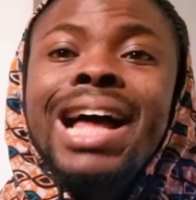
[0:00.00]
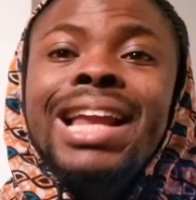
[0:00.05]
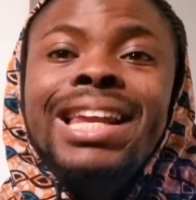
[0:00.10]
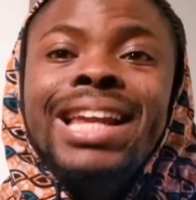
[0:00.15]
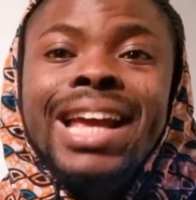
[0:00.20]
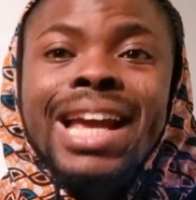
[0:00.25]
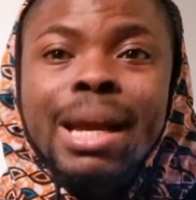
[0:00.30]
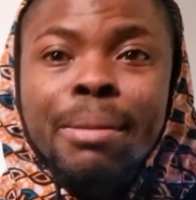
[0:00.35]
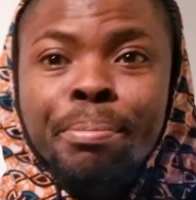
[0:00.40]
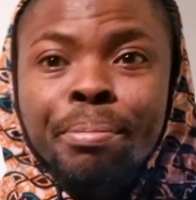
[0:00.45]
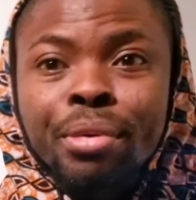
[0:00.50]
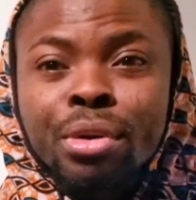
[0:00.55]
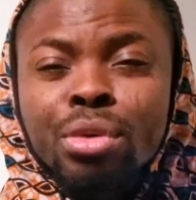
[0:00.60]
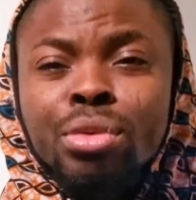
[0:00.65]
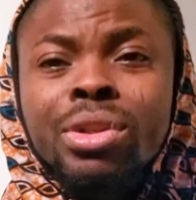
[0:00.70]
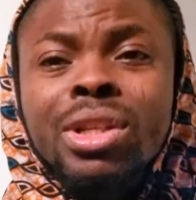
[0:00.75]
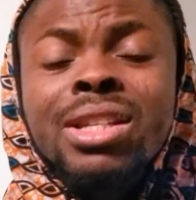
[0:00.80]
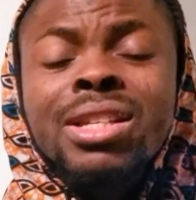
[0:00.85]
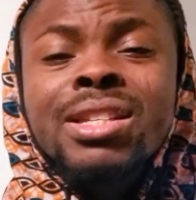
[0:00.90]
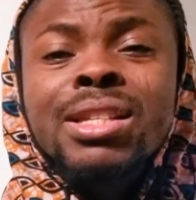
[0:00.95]
and April.
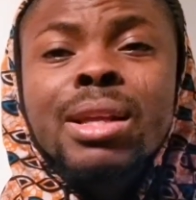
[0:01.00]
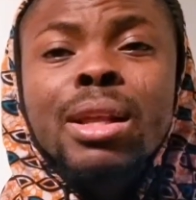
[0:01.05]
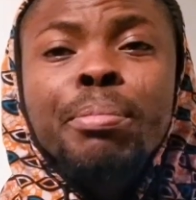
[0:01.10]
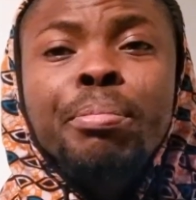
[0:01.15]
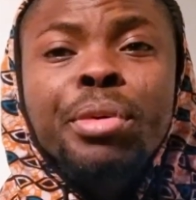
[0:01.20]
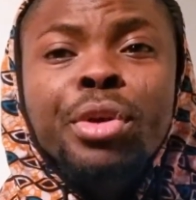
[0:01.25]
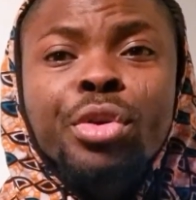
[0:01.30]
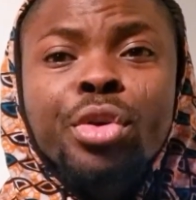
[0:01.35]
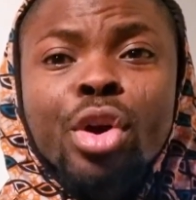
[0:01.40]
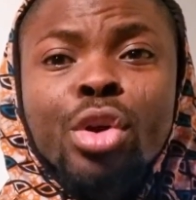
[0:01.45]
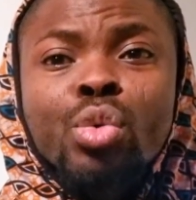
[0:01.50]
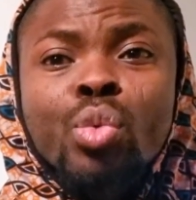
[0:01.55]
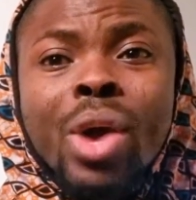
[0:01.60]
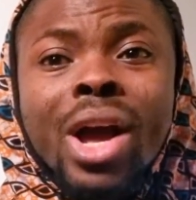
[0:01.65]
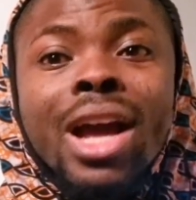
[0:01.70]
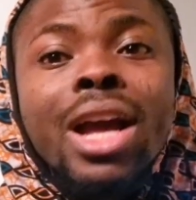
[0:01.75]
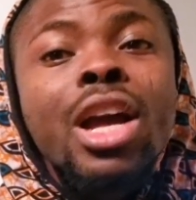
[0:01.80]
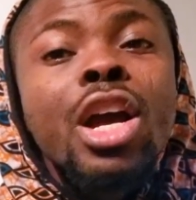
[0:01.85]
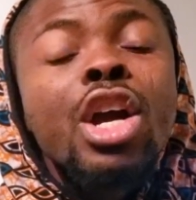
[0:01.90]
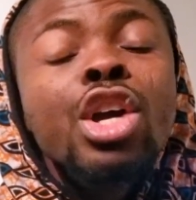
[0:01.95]
This is the period
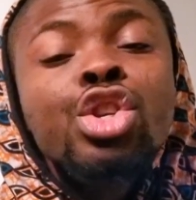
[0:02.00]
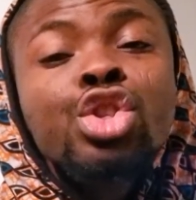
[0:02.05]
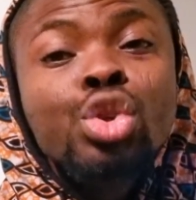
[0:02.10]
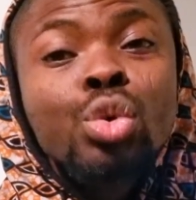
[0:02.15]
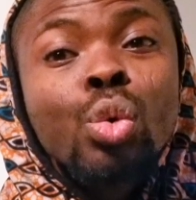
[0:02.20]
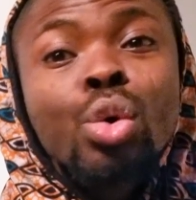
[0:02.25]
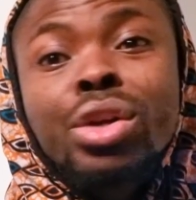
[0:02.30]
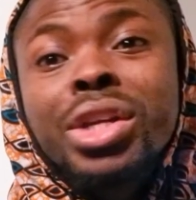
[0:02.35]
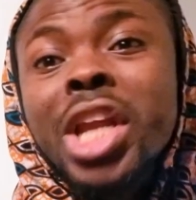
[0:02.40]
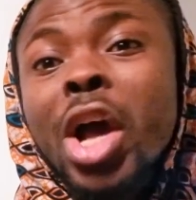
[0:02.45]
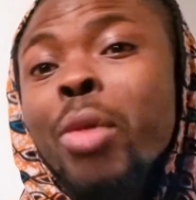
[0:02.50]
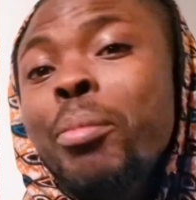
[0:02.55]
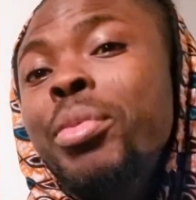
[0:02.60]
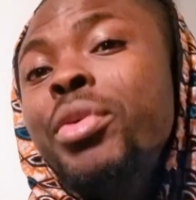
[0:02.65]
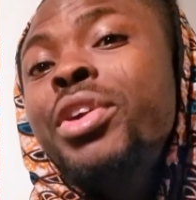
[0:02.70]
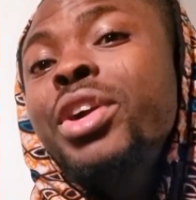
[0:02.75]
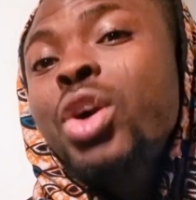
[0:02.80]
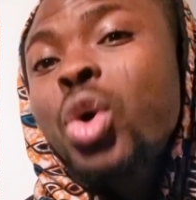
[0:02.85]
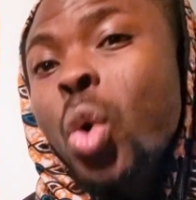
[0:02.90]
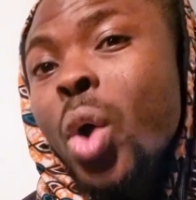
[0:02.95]
where you will now
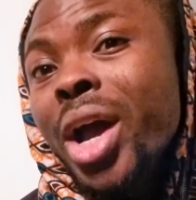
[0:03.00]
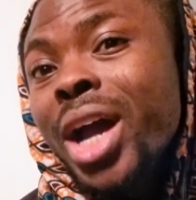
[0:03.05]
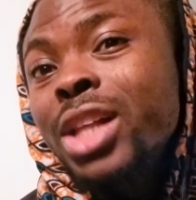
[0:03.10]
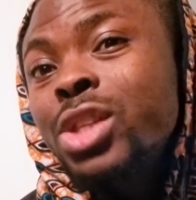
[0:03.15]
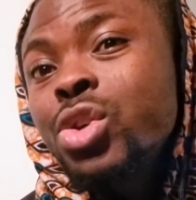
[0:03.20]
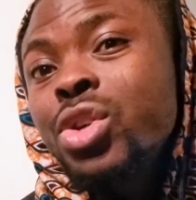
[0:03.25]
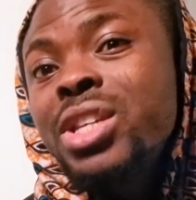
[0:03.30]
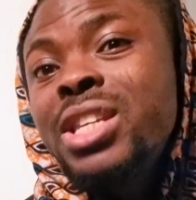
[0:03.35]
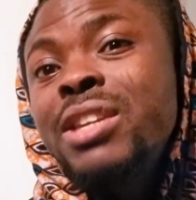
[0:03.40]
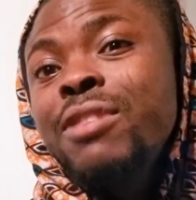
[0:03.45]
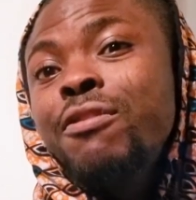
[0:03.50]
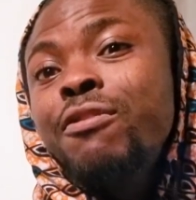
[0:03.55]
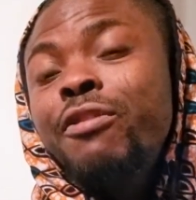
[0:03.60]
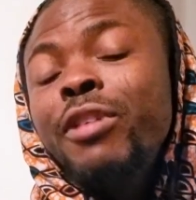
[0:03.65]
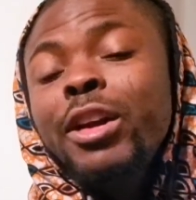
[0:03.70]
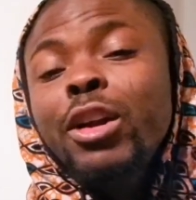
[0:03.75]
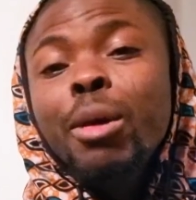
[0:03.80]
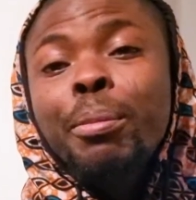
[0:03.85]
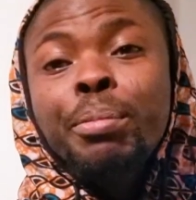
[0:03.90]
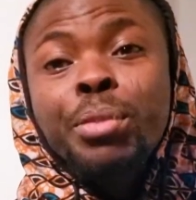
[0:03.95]
be required to
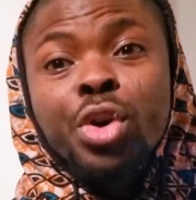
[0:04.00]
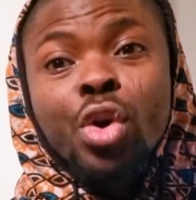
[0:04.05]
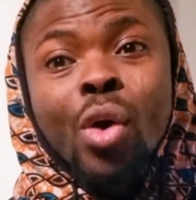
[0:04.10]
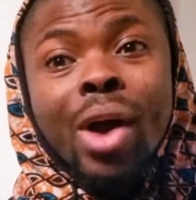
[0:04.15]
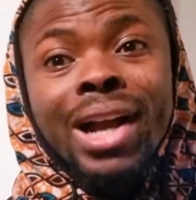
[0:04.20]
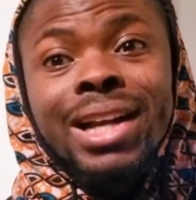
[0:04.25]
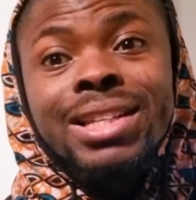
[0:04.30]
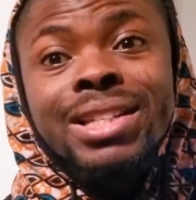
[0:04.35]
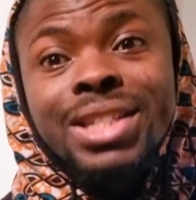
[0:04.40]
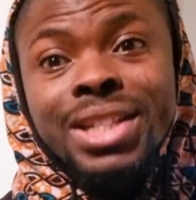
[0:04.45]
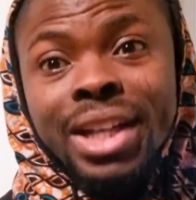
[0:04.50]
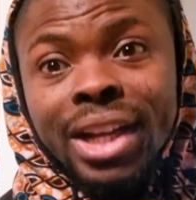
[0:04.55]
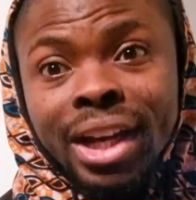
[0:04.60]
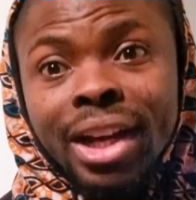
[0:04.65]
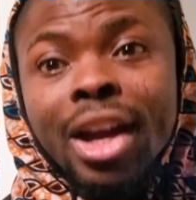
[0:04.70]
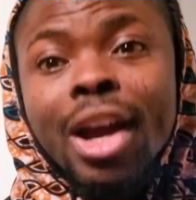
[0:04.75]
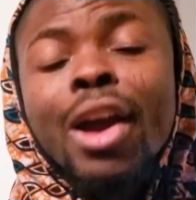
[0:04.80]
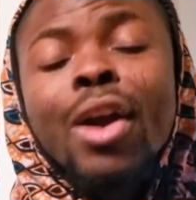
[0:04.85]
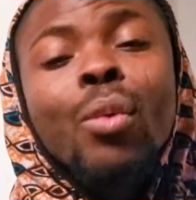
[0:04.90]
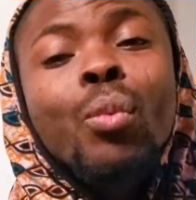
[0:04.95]
develop your
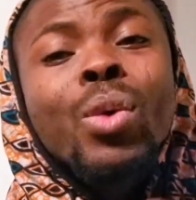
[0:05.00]
idea.